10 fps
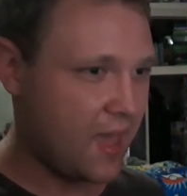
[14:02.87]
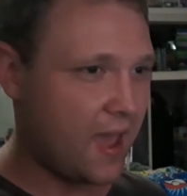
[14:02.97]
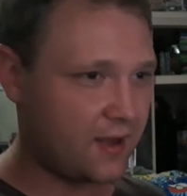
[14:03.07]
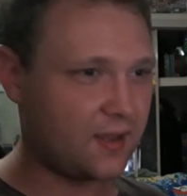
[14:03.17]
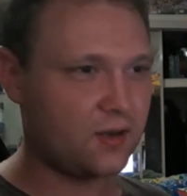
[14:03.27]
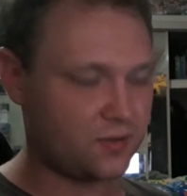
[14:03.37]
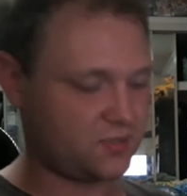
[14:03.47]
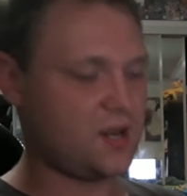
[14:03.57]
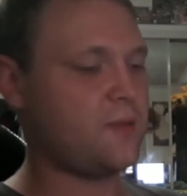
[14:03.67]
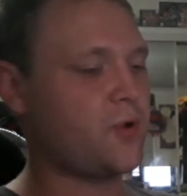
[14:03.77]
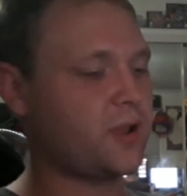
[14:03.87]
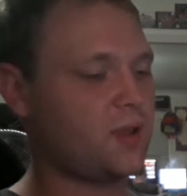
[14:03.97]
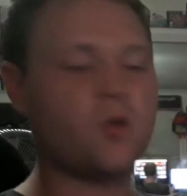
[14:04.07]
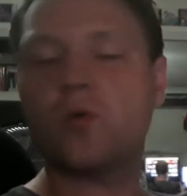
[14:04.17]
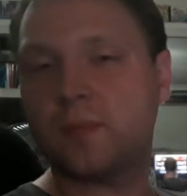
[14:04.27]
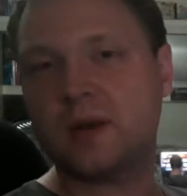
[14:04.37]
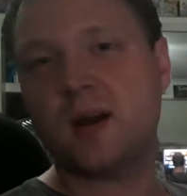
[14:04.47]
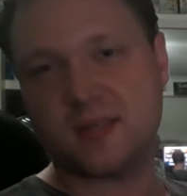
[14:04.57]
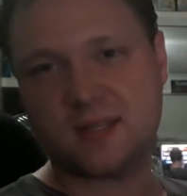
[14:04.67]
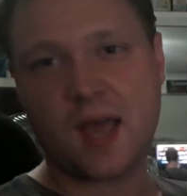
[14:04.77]
And yeah, NOS and handbrake, it would be
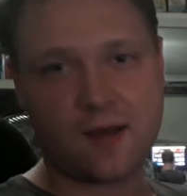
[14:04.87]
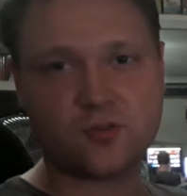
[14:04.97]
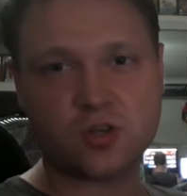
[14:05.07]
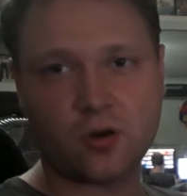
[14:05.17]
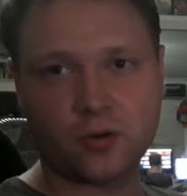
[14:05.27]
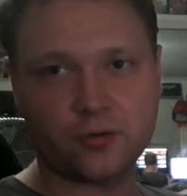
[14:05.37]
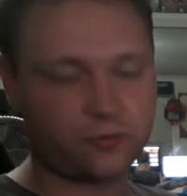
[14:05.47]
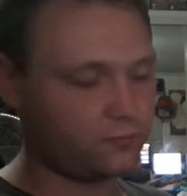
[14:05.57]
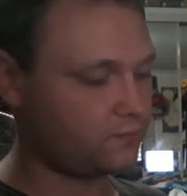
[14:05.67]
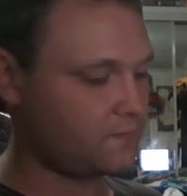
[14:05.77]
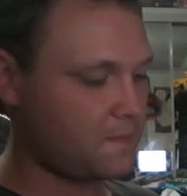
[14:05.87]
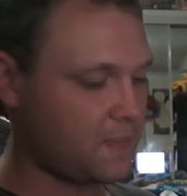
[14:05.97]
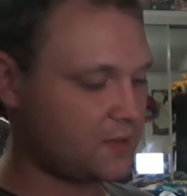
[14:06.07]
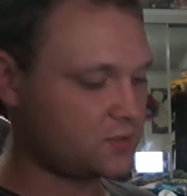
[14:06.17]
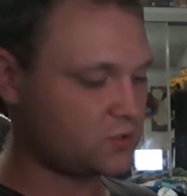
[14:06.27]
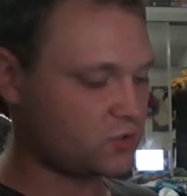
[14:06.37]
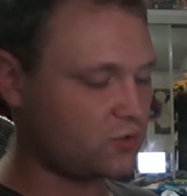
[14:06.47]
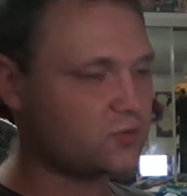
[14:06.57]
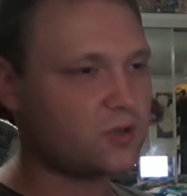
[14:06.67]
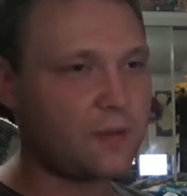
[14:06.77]
nice to have shoulders. That's
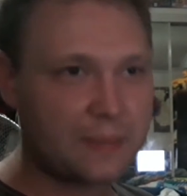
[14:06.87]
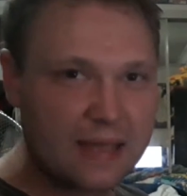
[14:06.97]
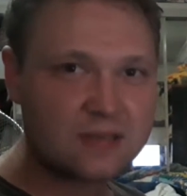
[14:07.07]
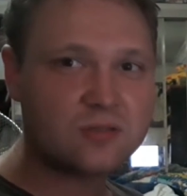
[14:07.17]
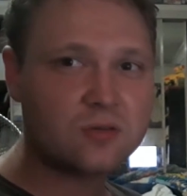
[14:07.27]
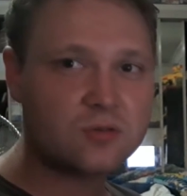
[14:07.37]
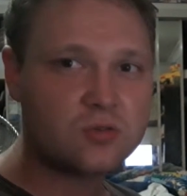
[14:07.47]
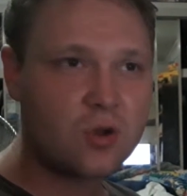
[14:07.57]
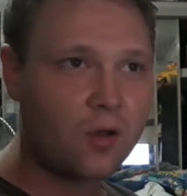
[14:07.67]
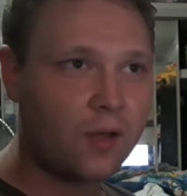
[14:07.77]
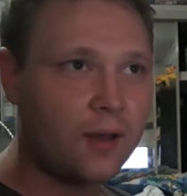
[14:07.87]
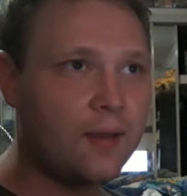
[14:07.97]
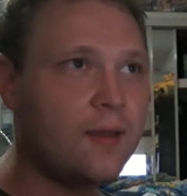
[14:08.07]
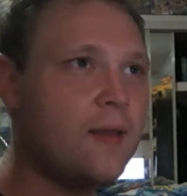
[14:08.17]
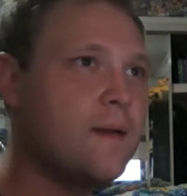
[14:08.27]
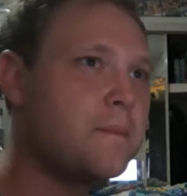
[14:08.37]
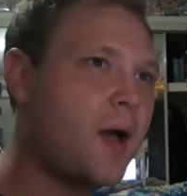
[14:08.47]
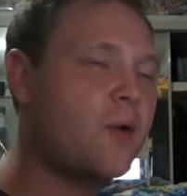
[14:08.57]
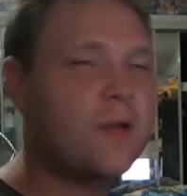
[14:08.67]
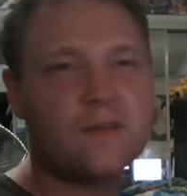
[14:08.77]
true. So a PS2 controller
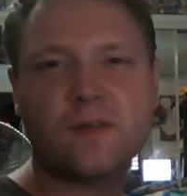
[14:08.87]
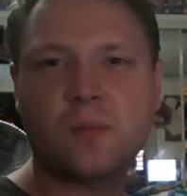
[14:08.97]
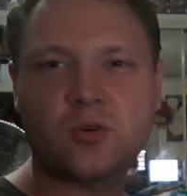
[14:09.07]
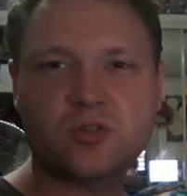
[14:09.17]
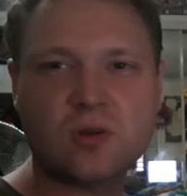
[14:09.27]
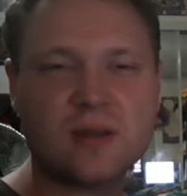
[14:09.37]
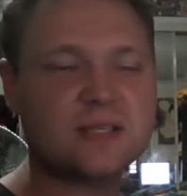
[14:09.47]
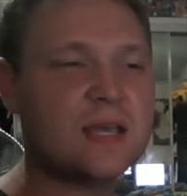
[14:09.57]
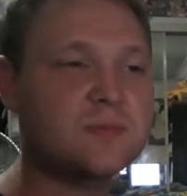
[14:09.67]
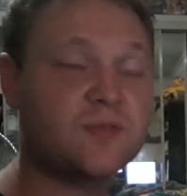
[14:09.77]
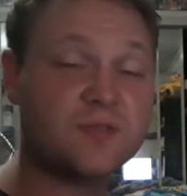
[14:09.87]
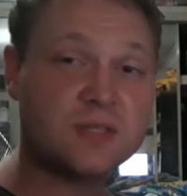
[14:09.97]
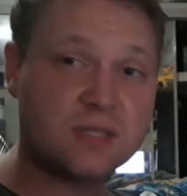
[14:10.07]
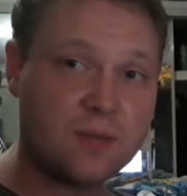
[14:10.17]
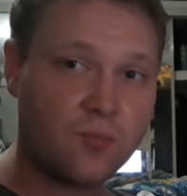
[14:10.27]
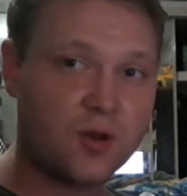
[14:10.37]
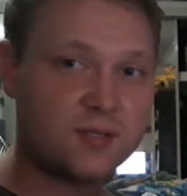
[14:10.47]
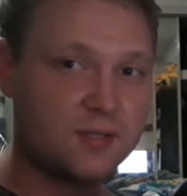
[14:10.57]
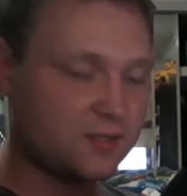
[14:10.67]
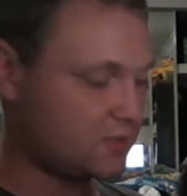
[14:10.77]
might win for your more street racer games. But for sim
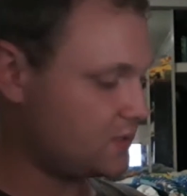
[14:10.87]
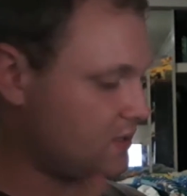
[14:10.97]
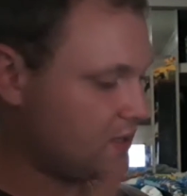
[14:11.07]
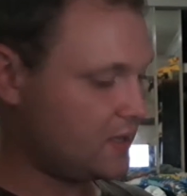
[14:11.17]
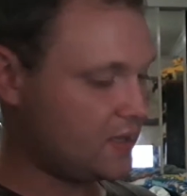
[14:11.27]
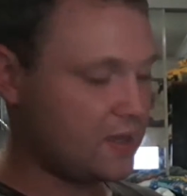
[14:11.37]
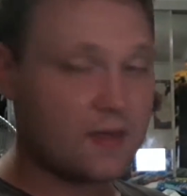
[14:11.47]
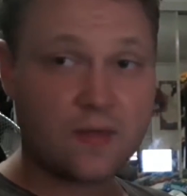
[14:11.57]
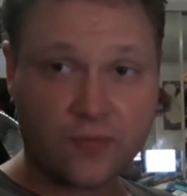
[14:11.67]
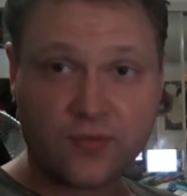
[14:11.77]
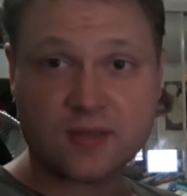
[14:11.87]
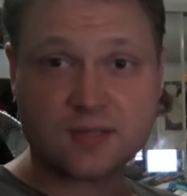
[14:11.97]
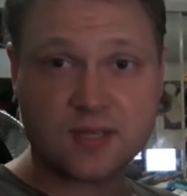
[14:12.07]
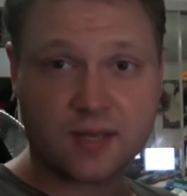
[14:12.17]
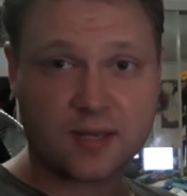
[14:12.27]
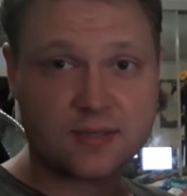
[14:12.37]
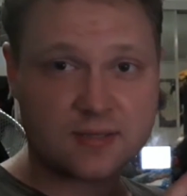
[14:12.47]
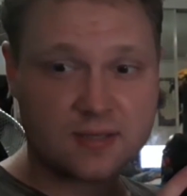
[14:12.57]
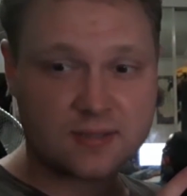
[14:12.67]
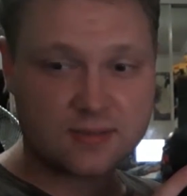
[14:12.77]
races, this thing
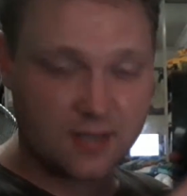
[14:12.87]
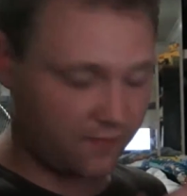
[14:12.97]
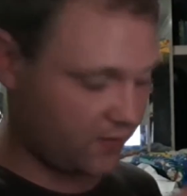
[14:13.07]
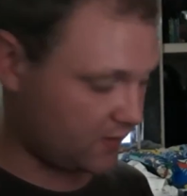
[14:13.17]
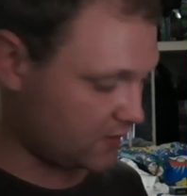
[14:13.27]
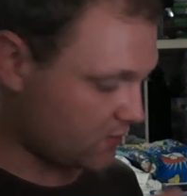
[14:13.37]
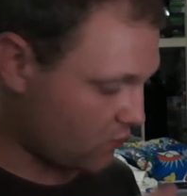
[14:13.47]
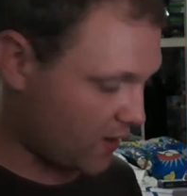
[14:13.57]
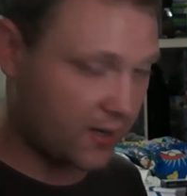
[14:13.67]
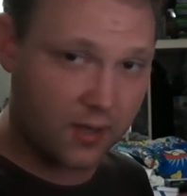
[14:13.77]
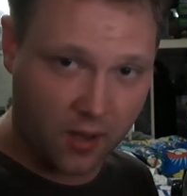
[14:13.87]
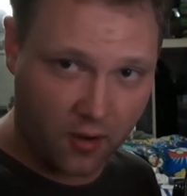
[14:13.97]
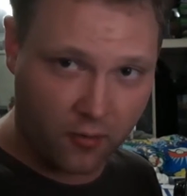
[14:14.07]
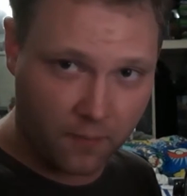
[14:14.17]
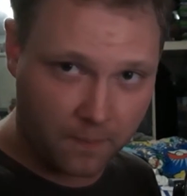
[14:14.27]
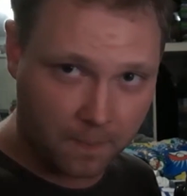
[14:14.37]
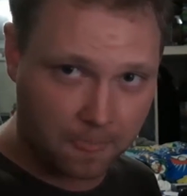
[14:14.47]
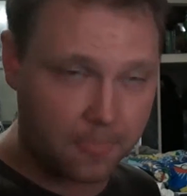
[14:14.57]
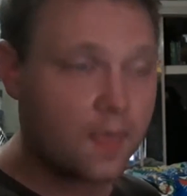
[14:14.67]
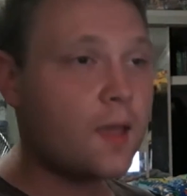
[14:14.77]
is definitely the way to go.
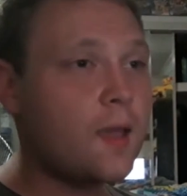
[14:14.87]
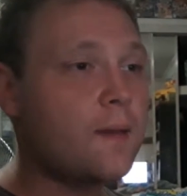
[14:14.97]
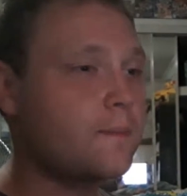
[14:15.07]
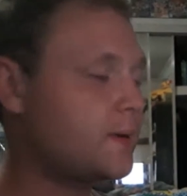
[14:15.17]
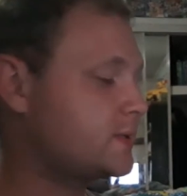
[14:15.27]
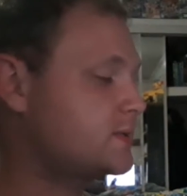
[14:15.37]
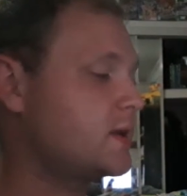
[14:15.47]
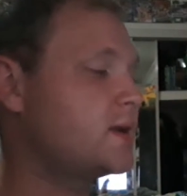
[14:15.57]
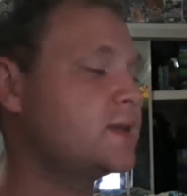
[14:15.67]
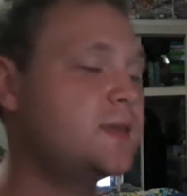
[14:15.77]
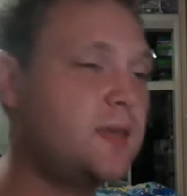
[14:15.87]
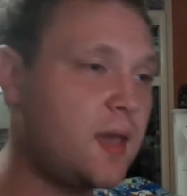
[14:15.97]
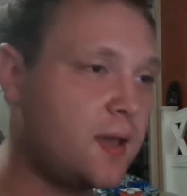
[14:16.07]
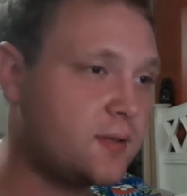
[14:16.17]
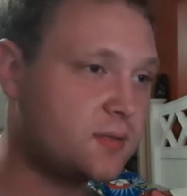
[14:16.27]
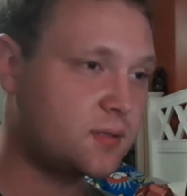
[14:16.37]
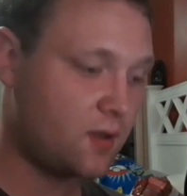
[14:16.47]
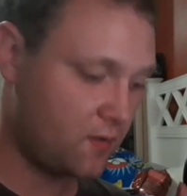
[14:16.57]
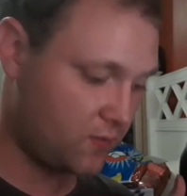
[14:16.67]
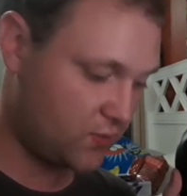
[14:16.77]
But yeah,
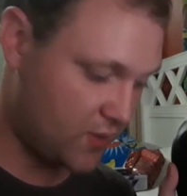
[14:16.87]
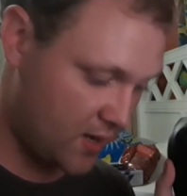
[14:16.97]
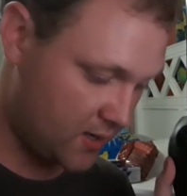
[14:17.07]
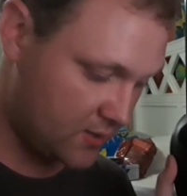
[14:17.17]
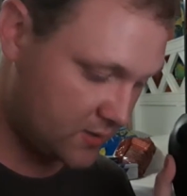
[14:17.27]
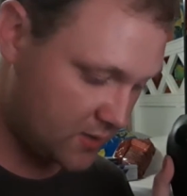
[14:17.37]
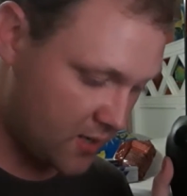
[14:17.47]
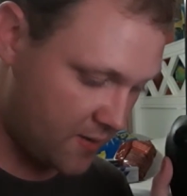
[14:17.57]
so that is